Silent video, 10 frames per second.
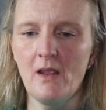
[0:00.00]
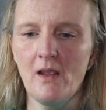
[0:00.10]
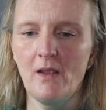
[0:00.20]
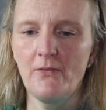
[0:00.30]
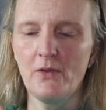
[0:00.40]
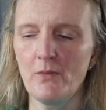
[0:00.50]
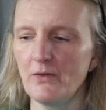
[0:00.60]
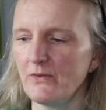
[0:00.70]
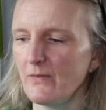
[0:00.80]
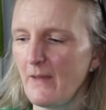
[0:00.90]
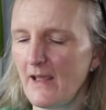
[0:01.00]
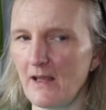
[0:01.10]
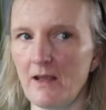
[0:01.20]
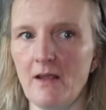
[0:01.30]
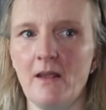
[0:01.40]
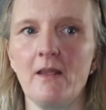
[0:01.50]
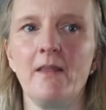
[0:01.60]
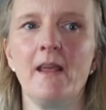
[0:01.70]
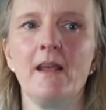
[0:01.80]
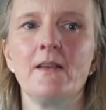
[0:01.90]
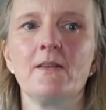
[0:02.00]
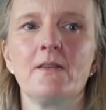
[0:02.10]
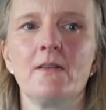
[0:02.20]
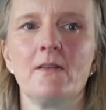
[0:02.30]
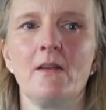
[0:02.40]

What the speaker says: If you want to make this